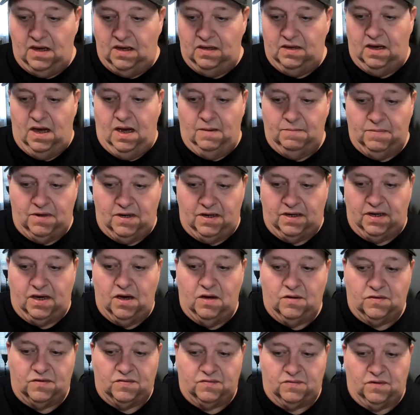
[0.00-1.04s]
I'm going to
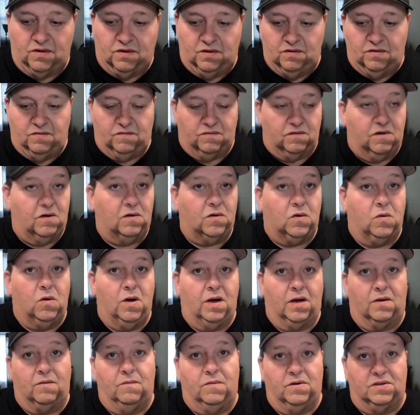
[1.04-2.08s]
go through real
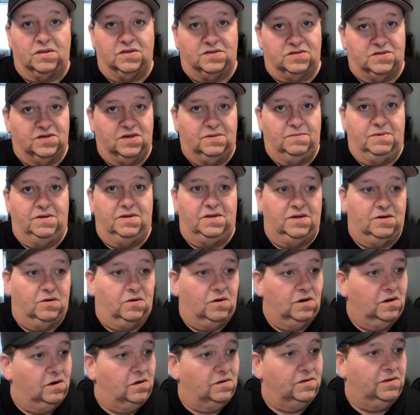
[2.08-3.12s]
quick with the CBD
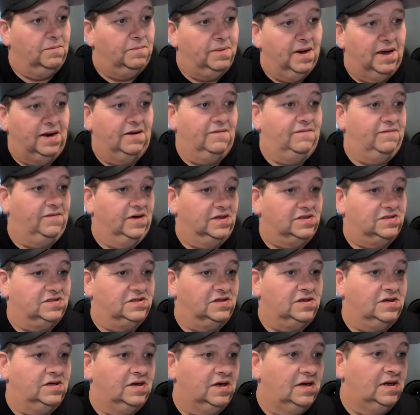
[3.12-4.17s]
oil, the
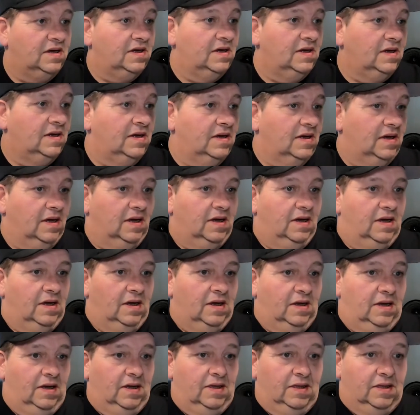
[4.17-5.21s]
benefits
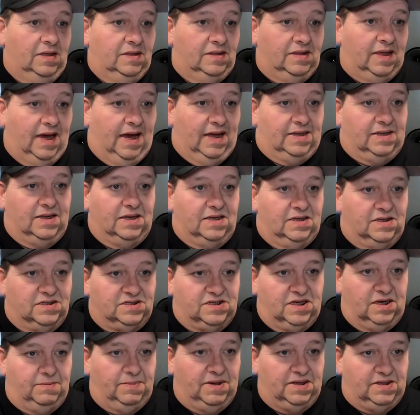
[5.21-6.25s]
that
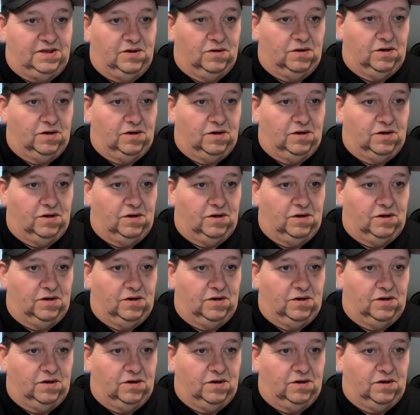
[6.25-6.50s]
CBD